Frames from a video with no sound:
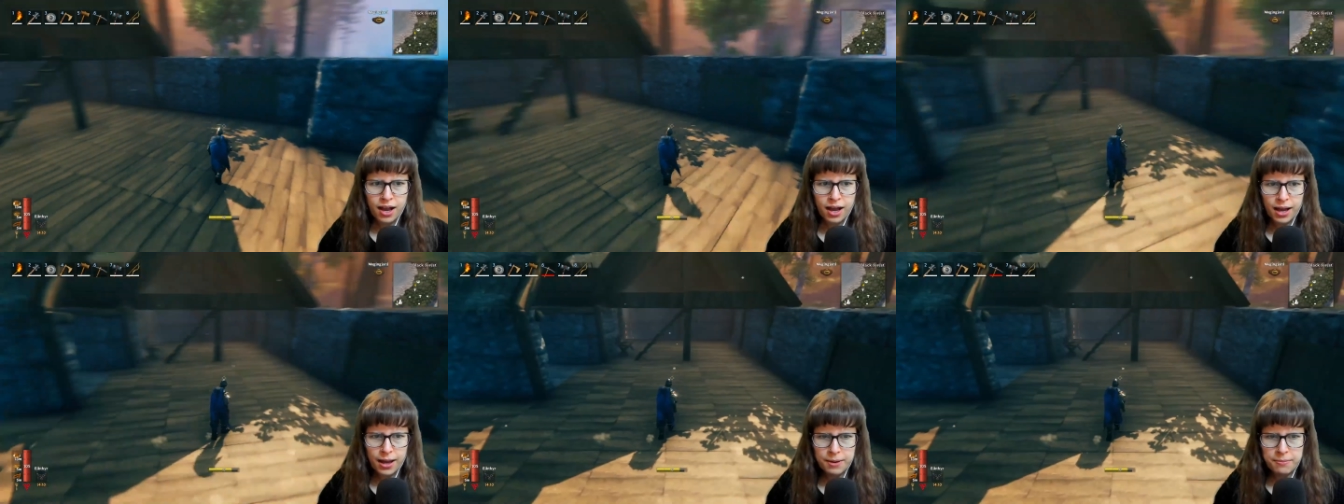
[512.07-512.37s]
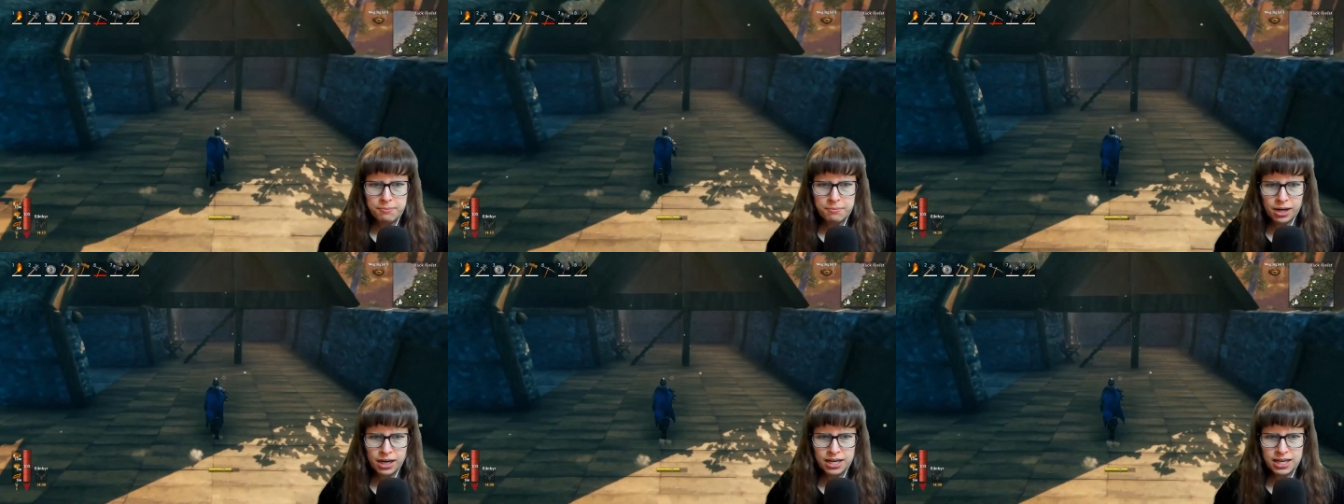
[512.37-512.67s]
I
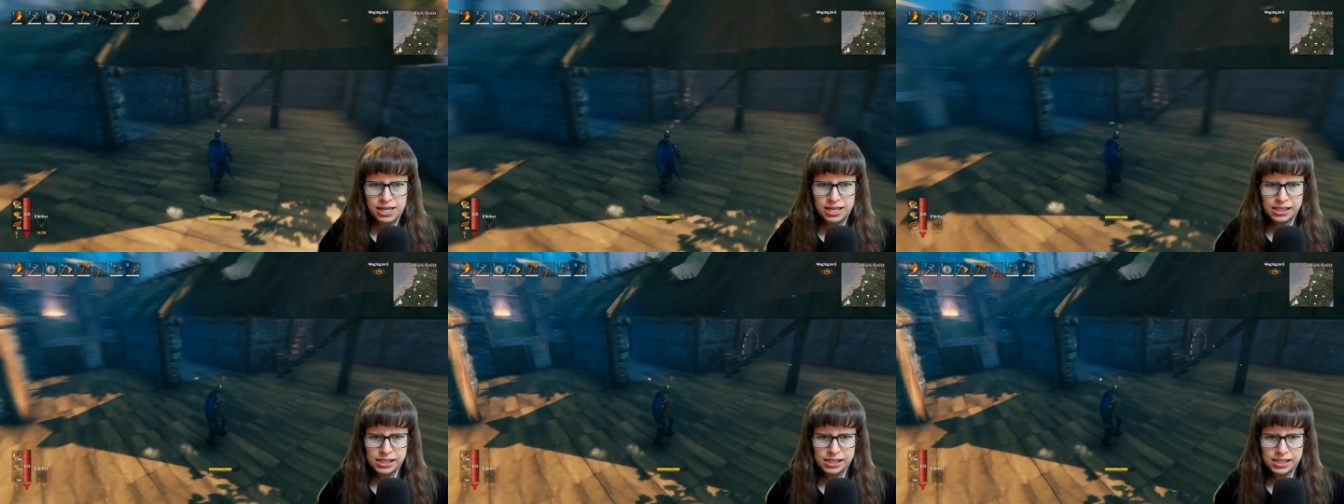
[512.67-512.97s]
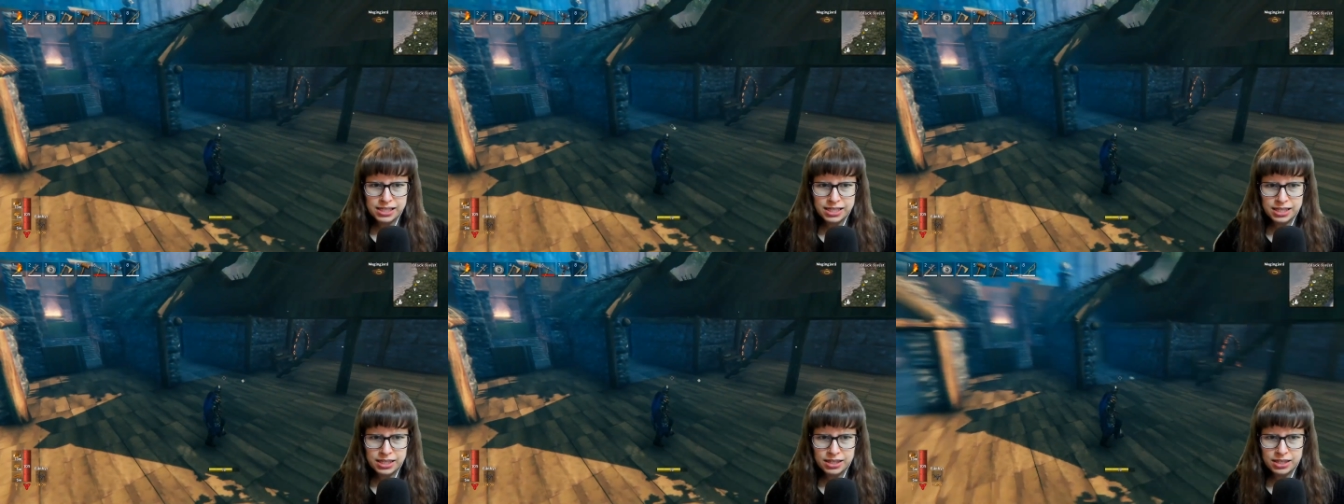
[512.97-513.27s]
might
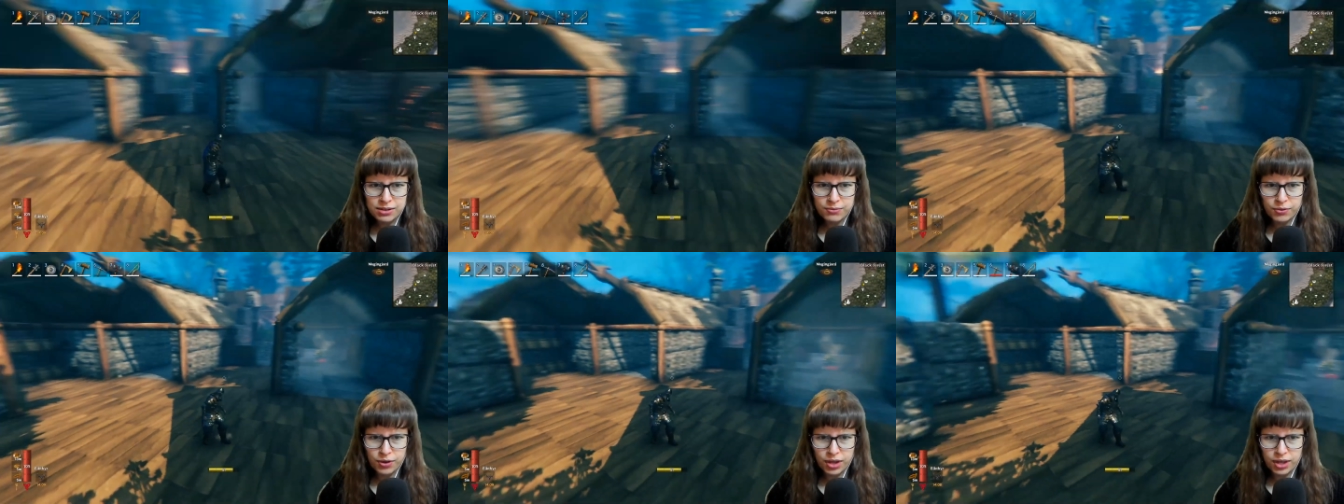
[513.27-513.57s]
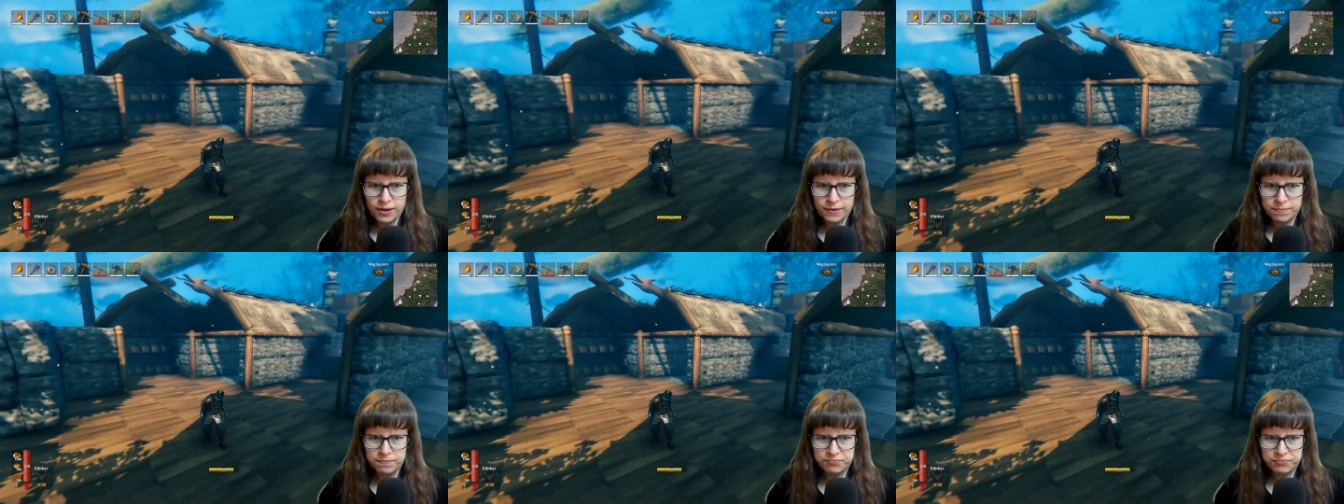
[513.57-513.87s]
leave
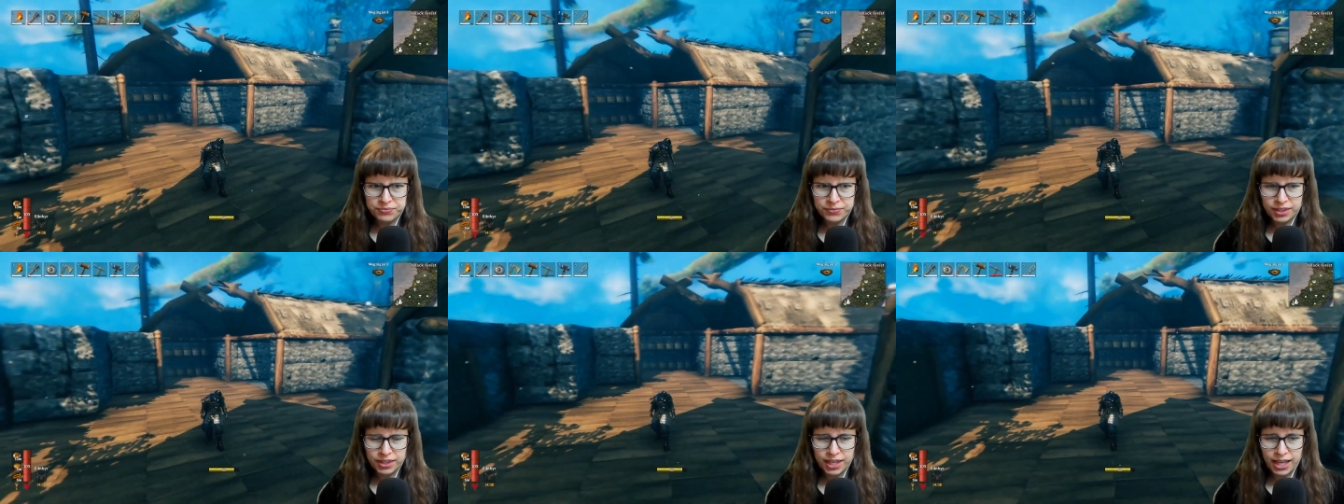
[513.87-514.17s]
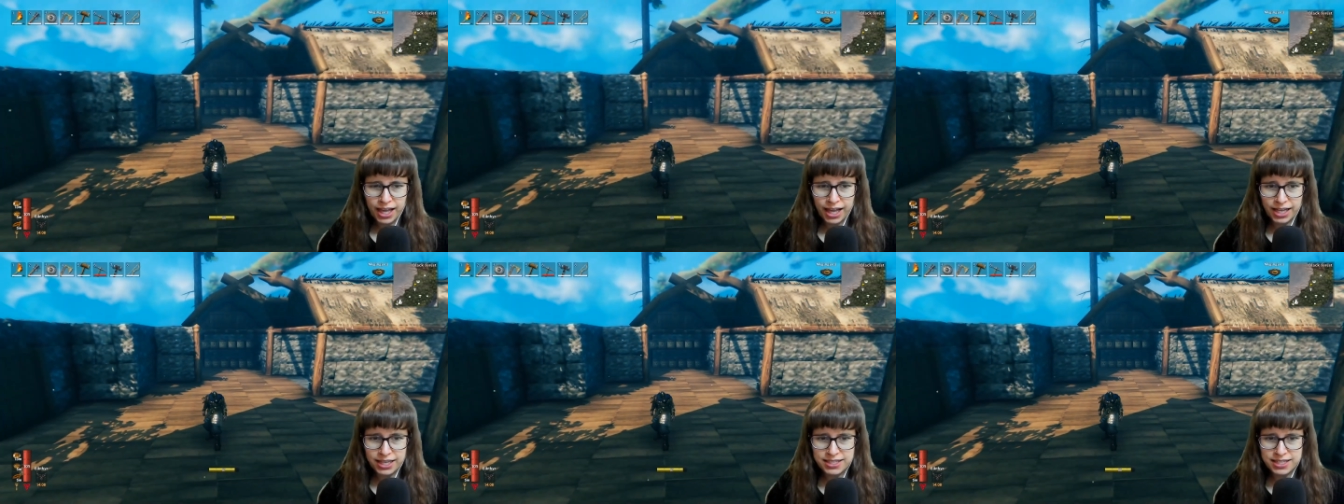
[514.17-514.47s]
it
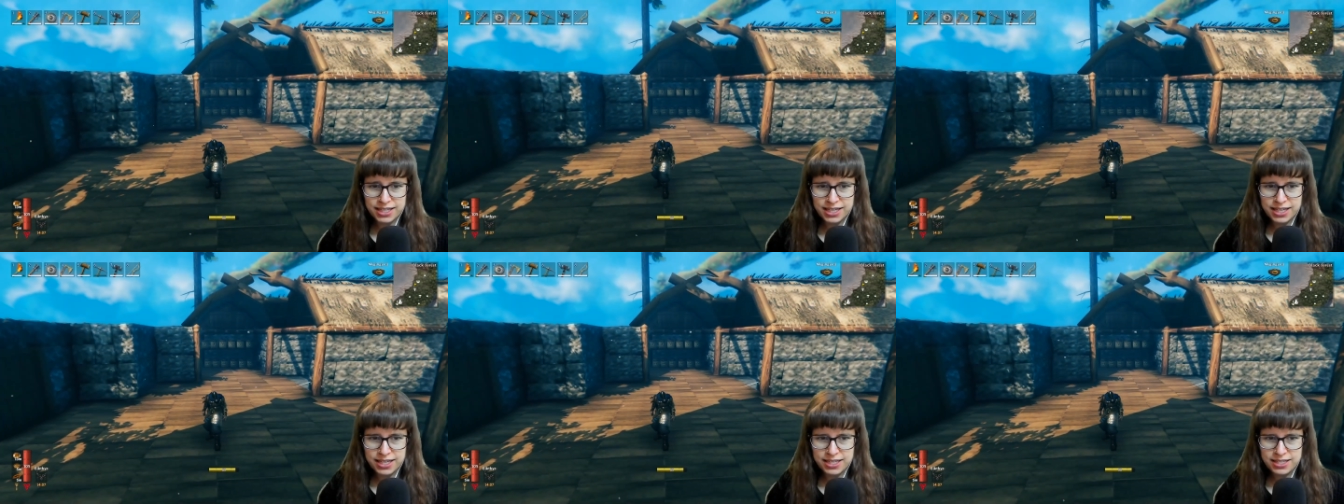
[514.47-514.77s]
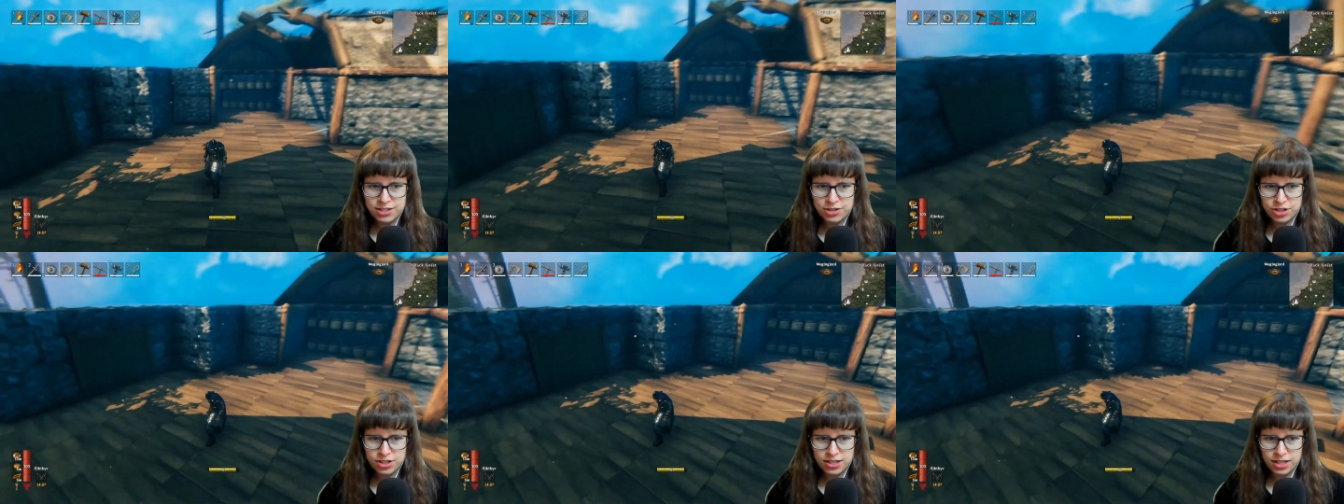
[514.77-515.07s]
as it is
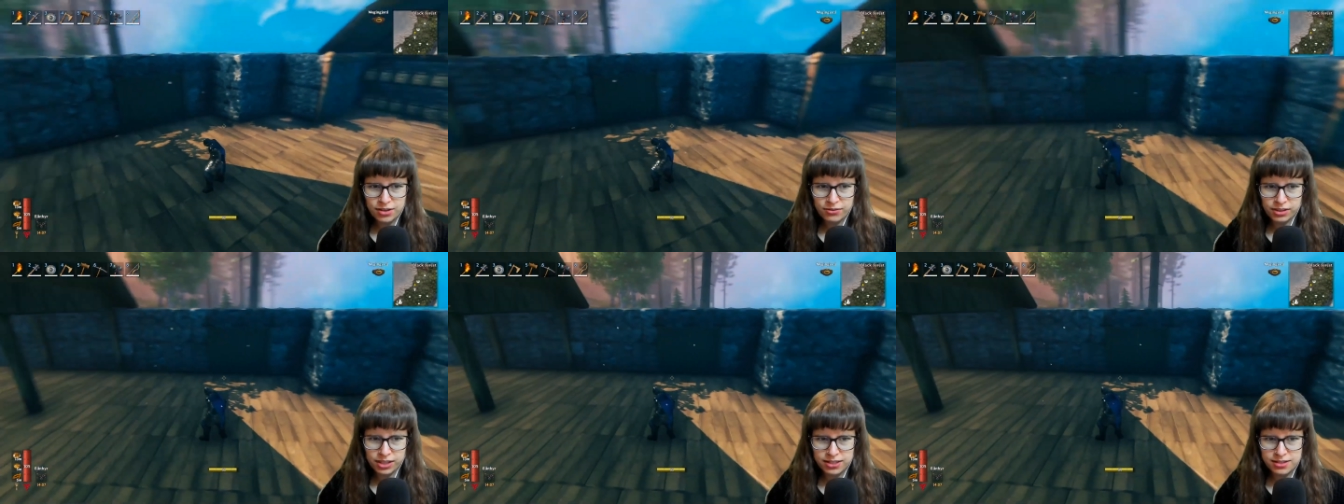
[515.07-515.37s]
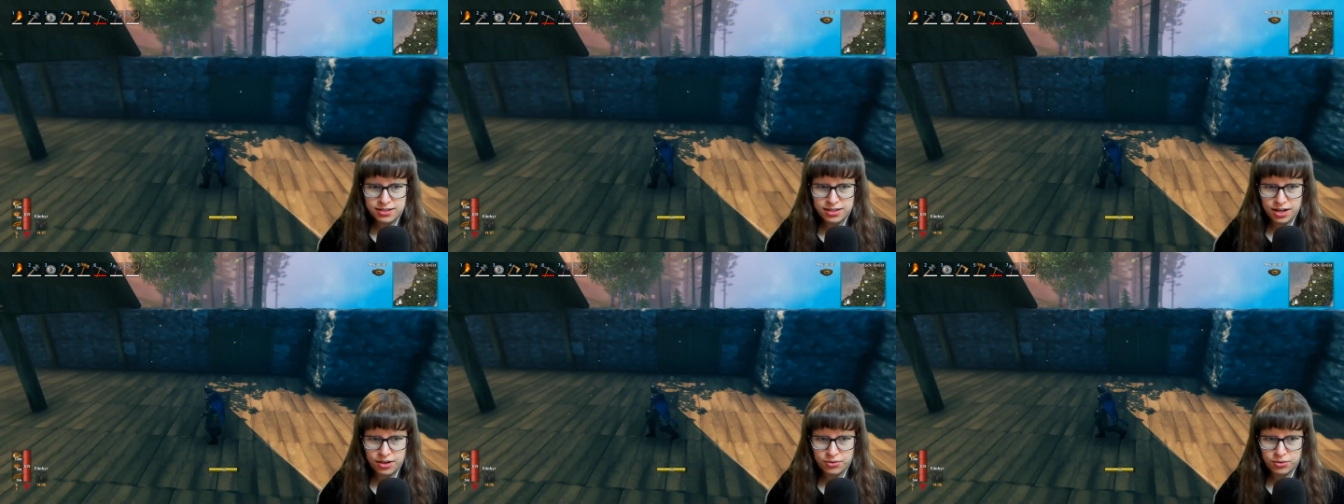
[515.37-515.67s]
and just have like a
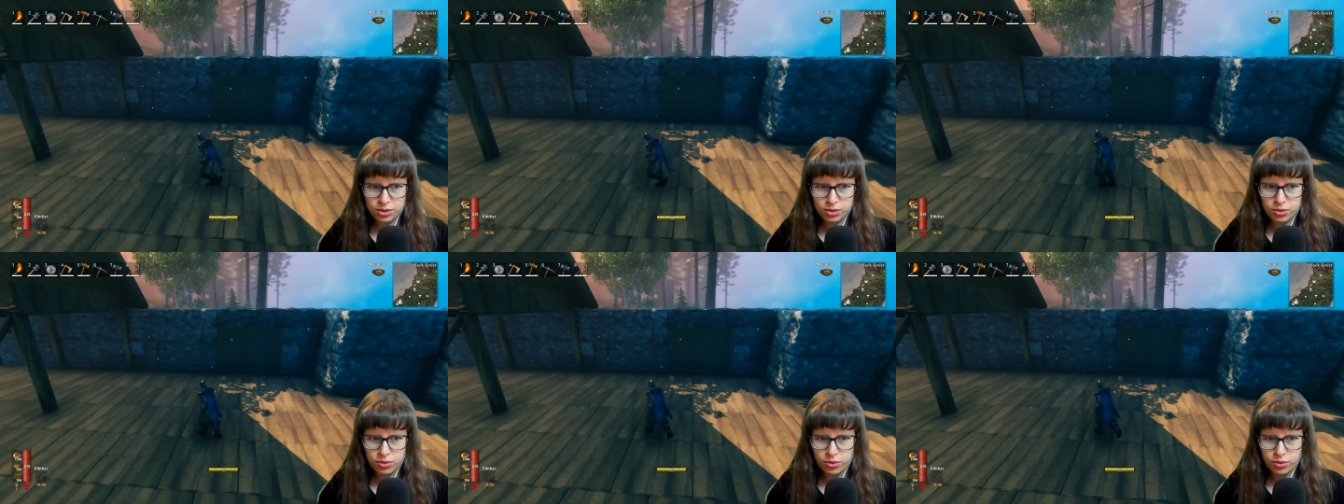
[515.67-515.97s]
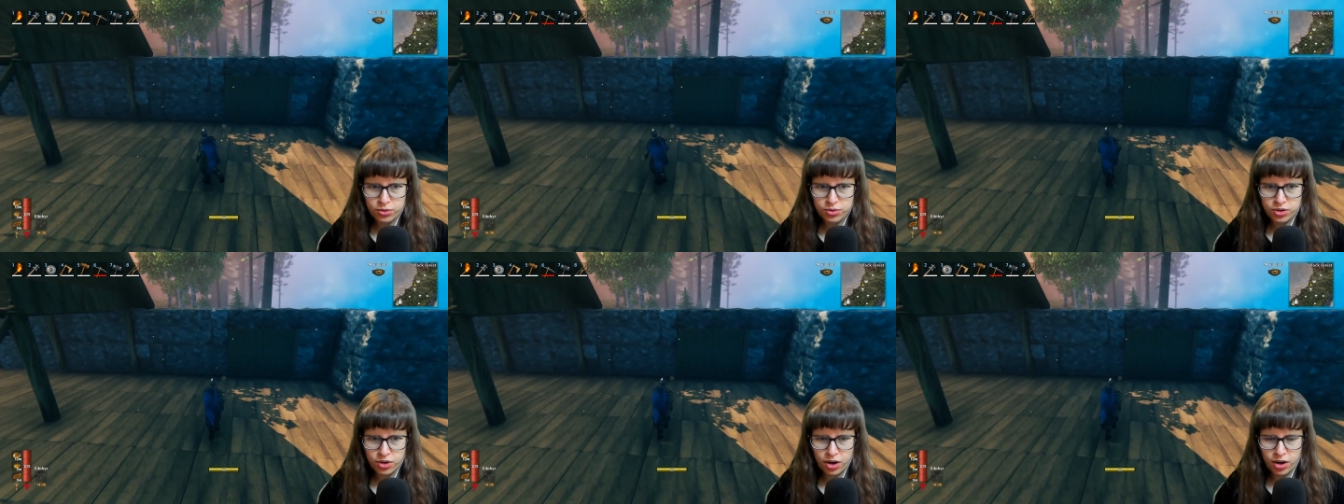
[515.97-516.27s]
central
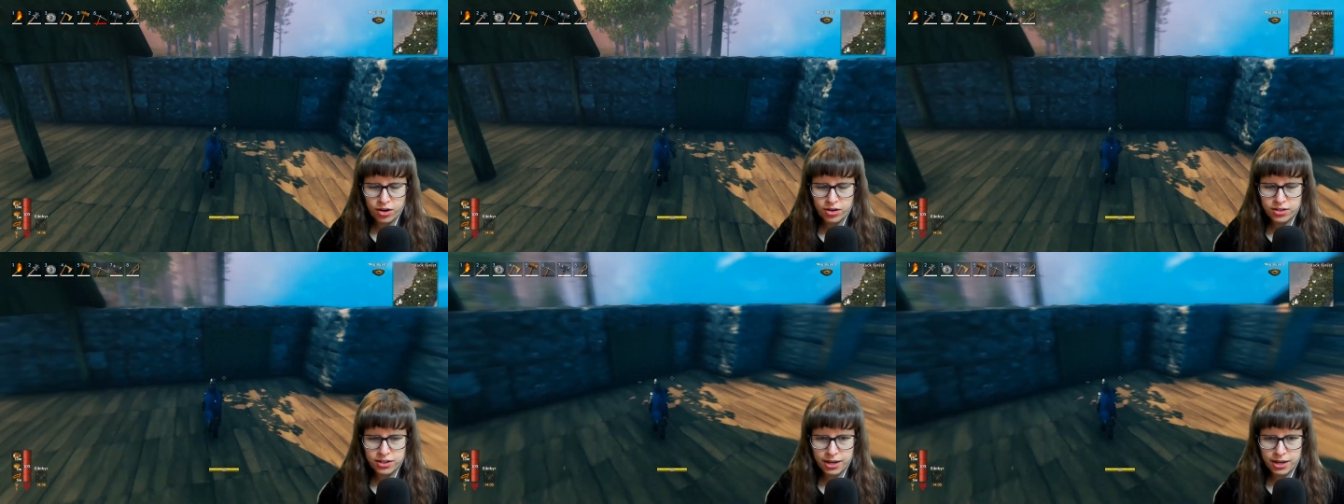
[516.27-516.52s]
courtyard.